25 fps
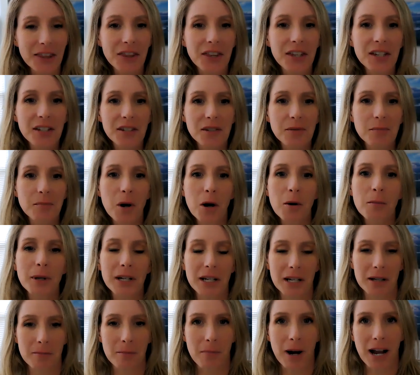this
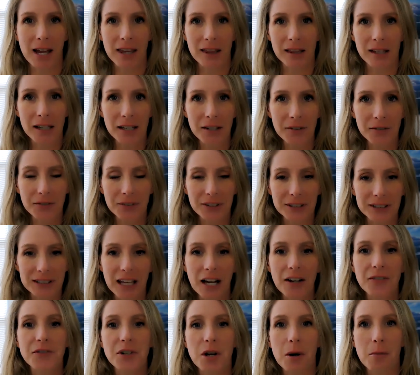moment in my life
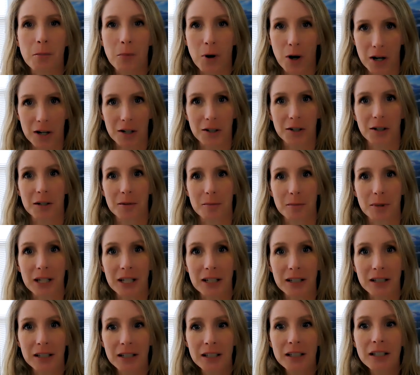left a mark on
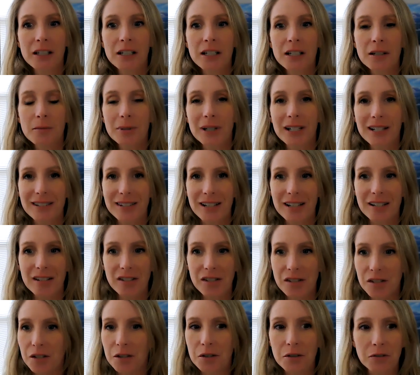me because I
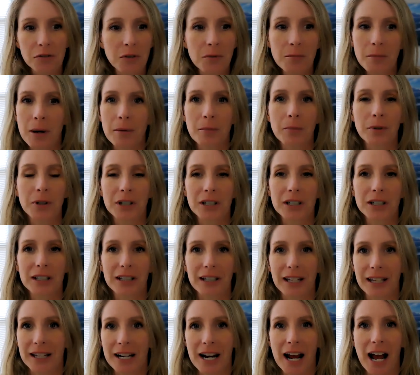still remember it
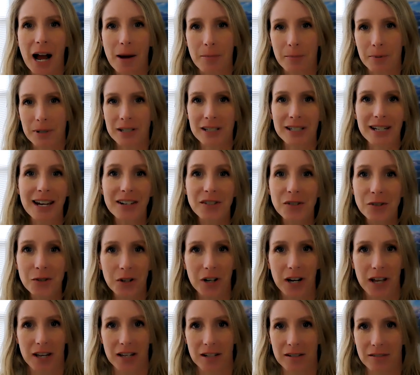like it happened
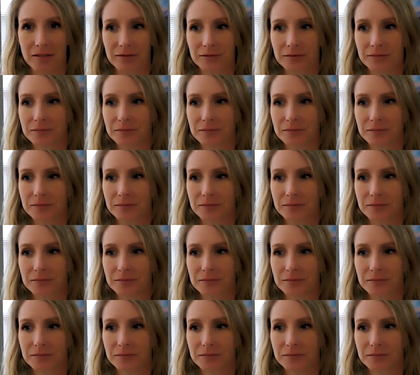yesterday.